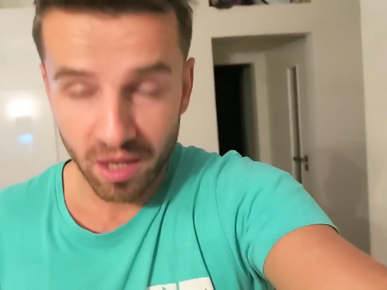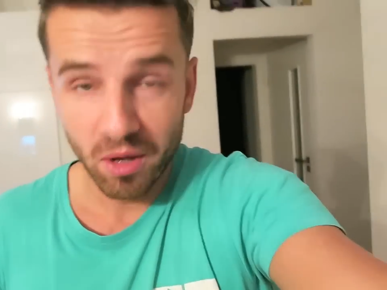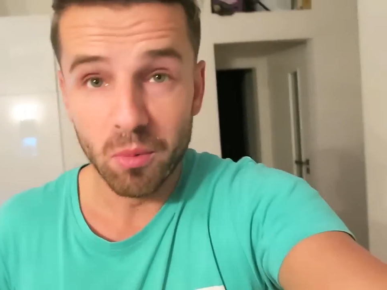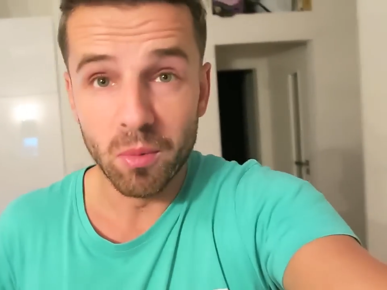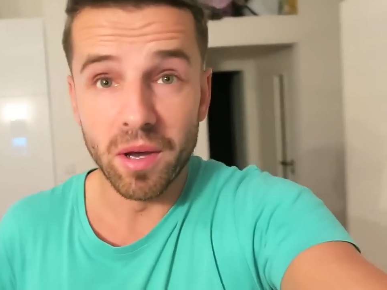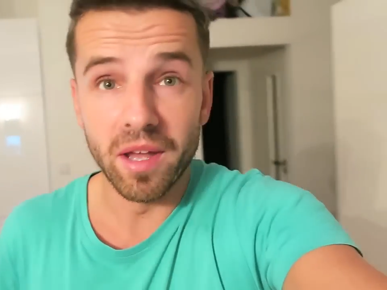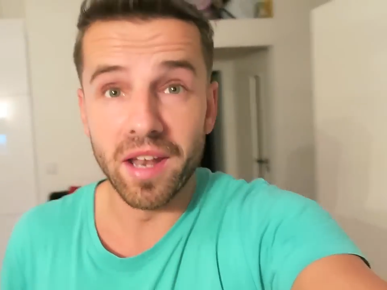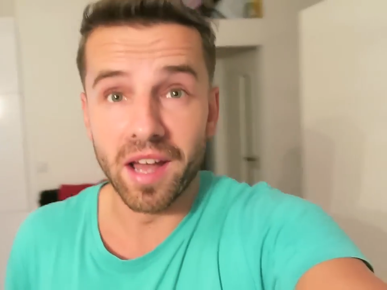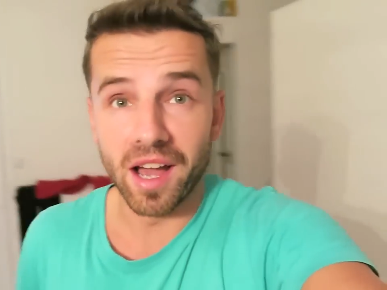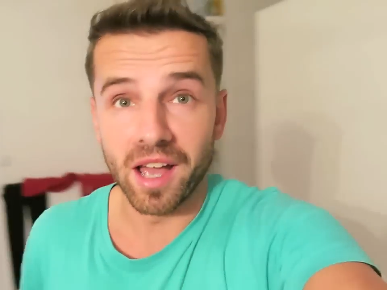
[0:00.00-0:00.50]

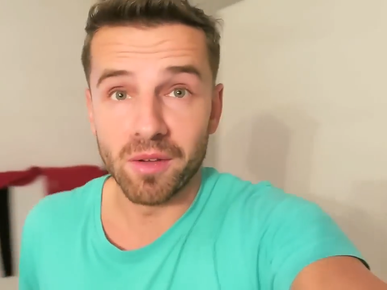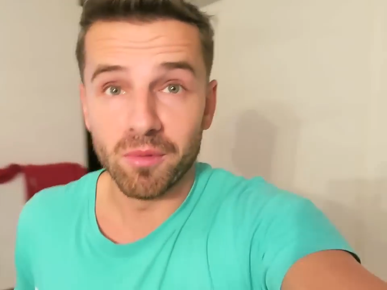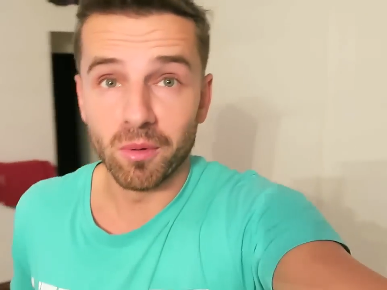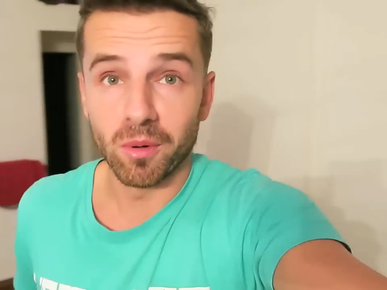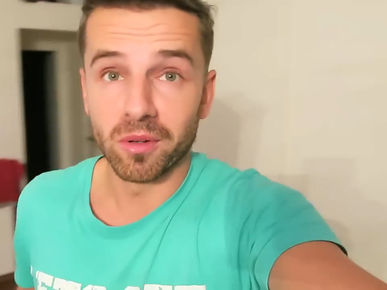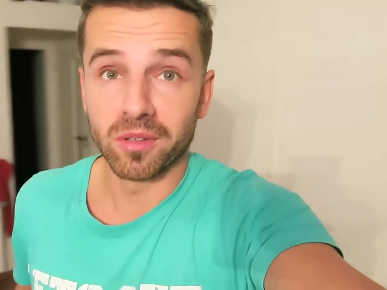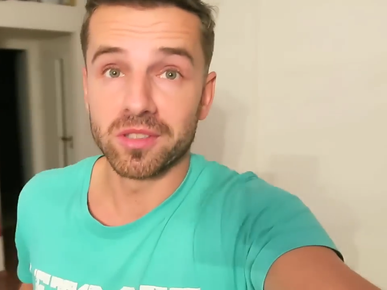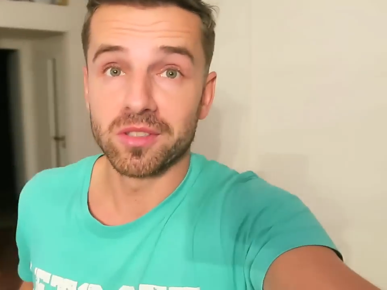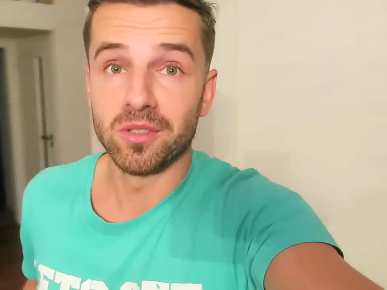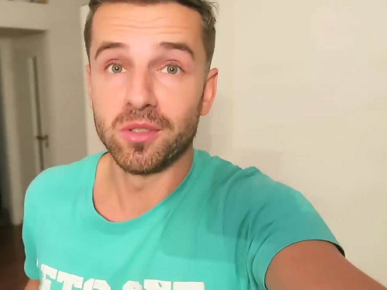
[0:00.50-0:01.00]
when I
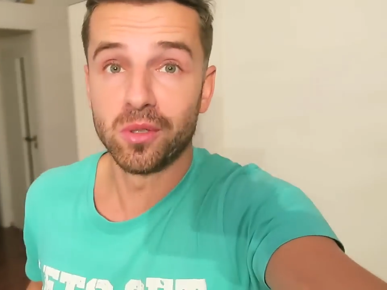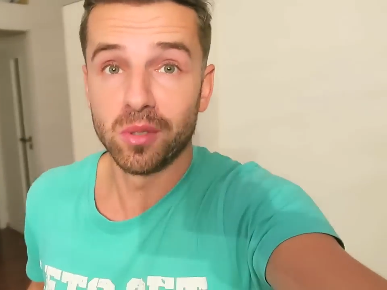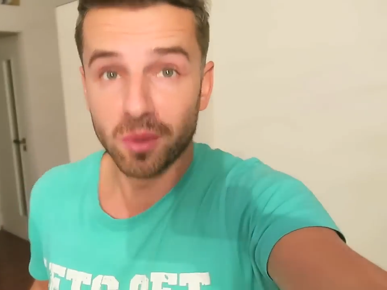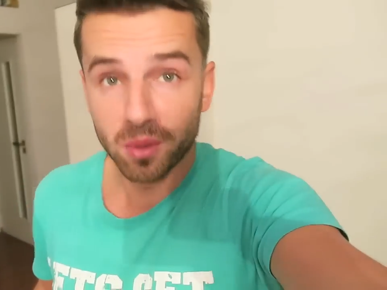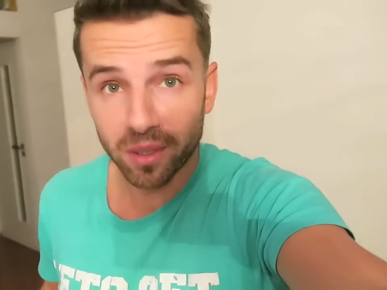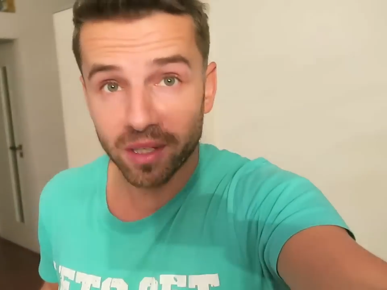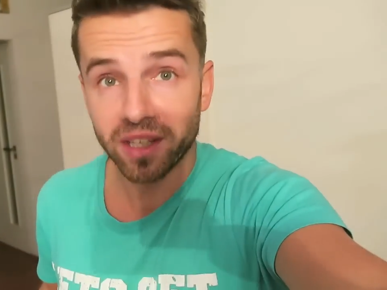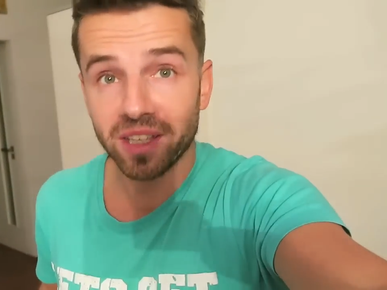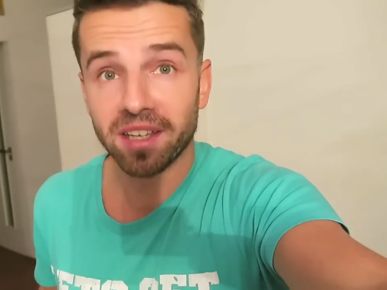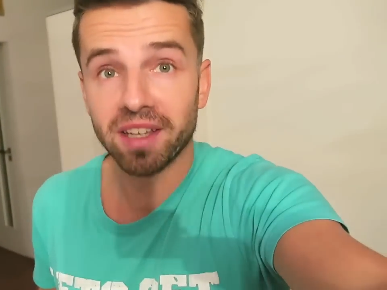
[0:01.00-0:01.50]
was
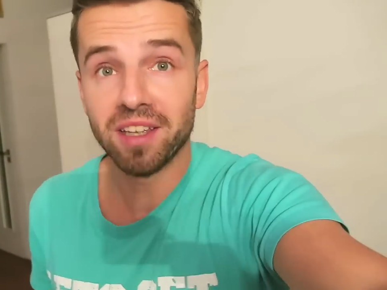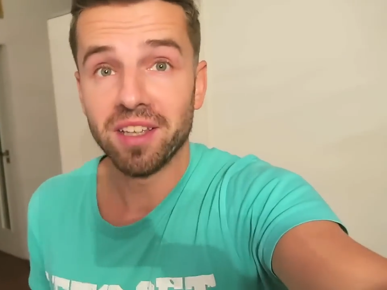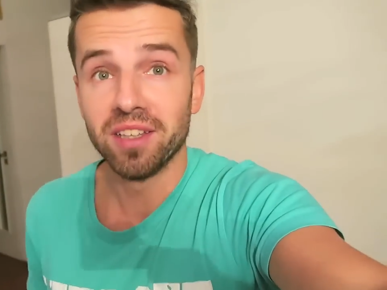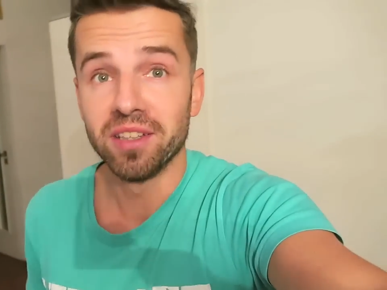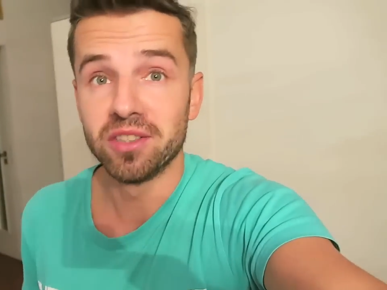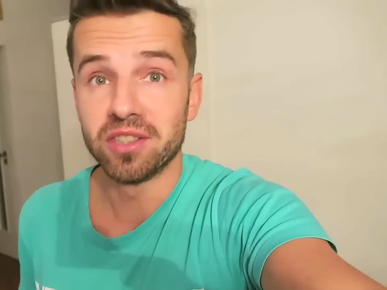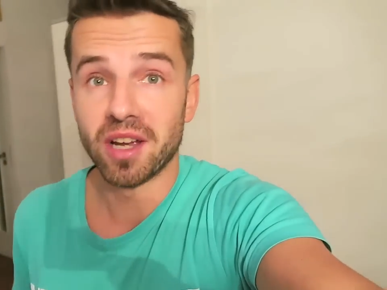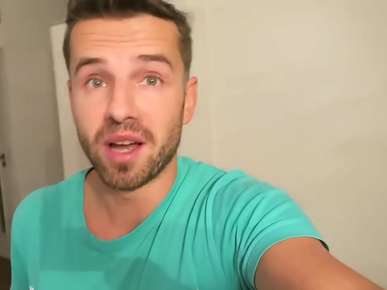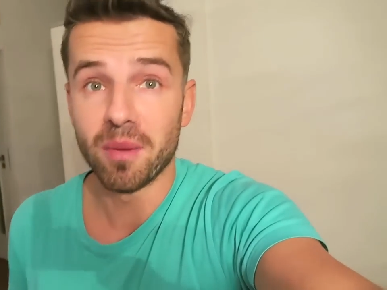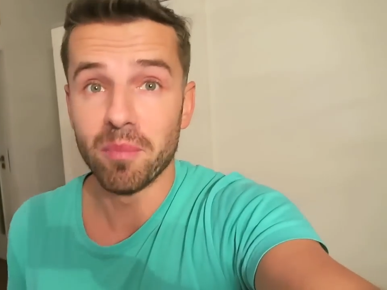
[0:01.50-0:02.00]
doing a
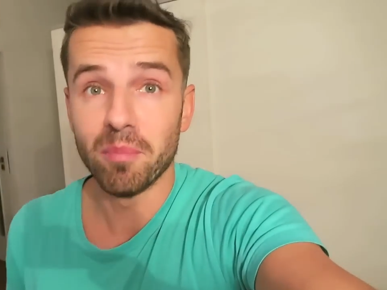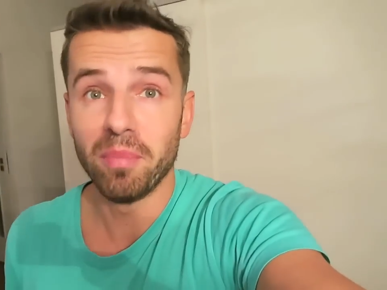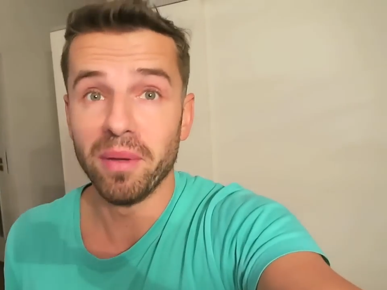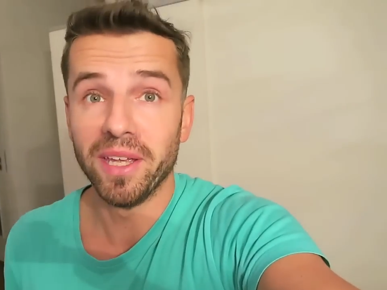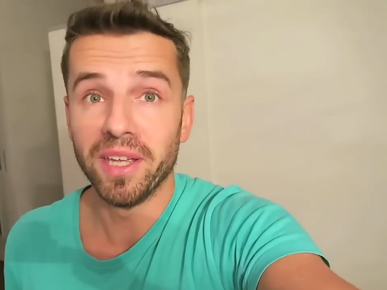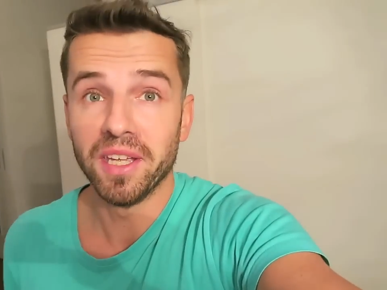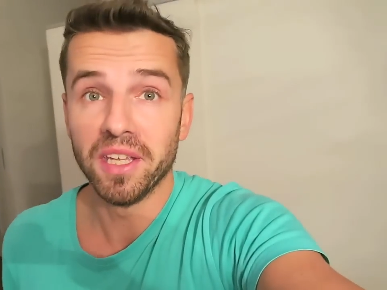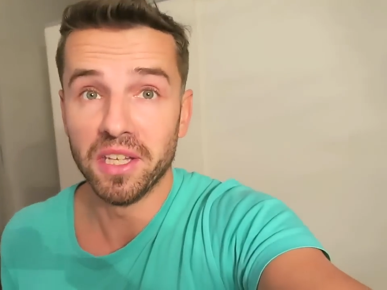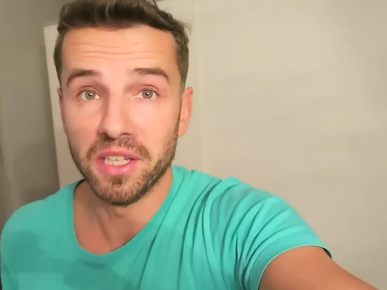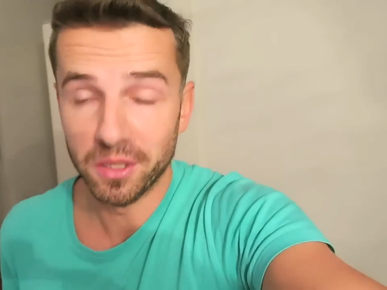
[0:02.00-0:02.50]

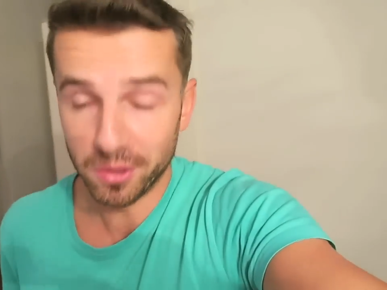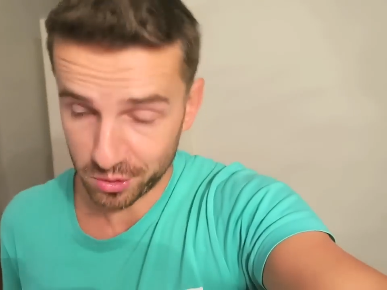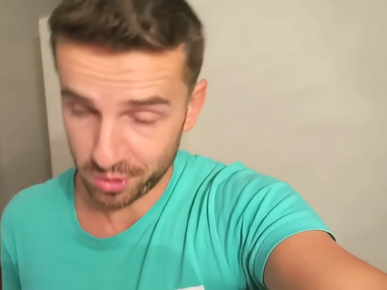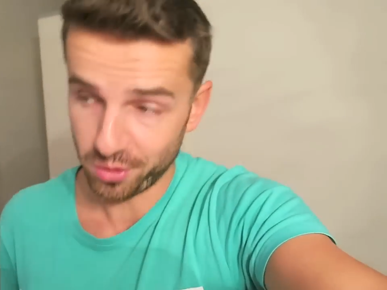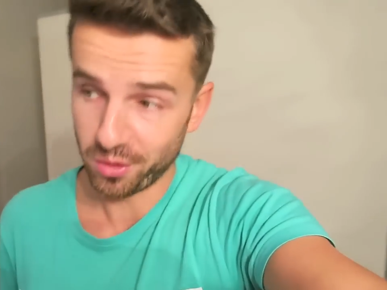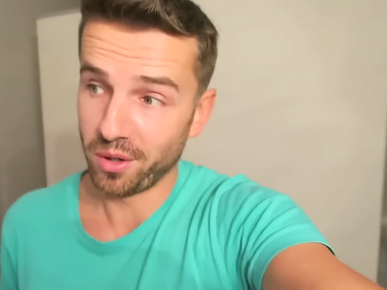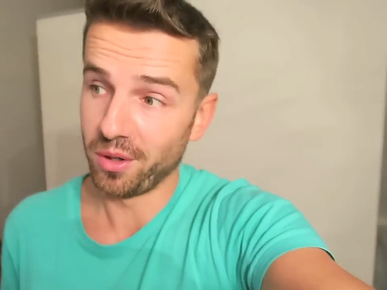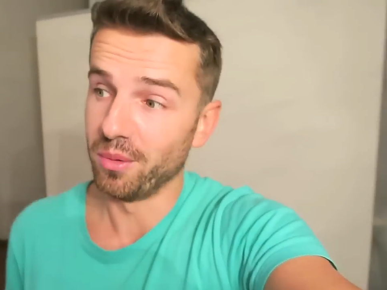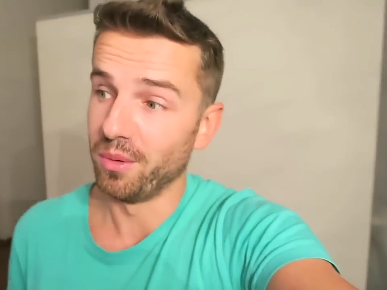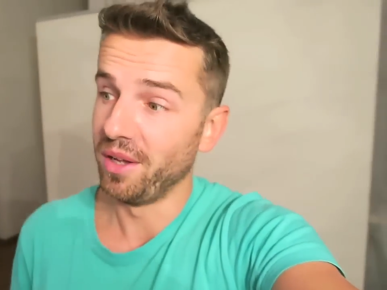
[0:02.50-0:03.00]
jumping
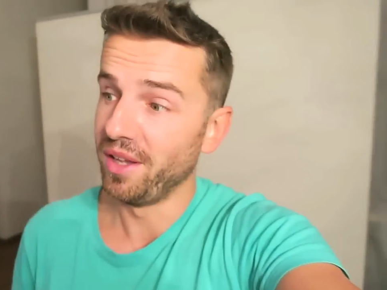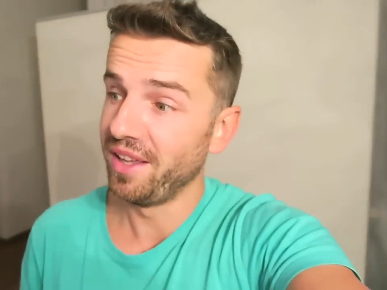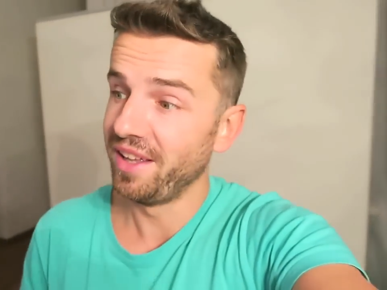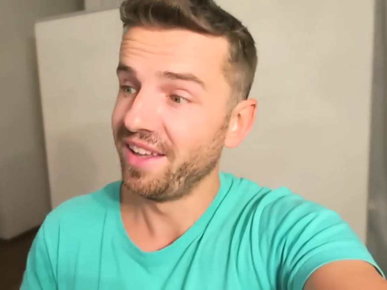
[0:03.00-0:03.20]
intro?